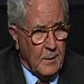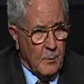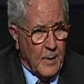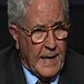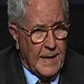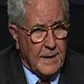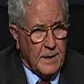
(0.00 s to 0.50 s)

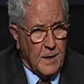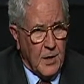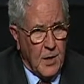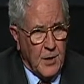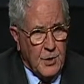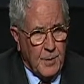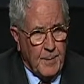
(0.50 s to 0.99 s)
We had to
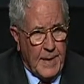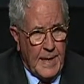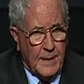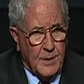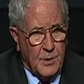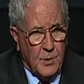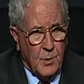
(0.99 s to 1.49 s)
launch
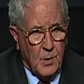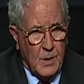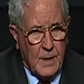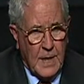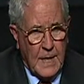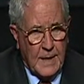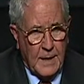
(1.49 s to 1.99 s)
about 2
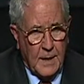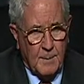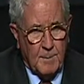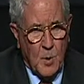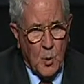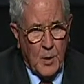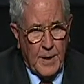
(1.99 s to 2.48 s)
o'clock in the
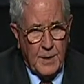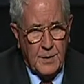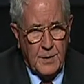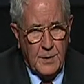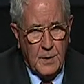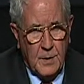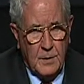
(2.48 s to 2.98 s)
morning
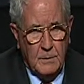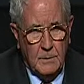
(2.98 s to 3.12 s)
to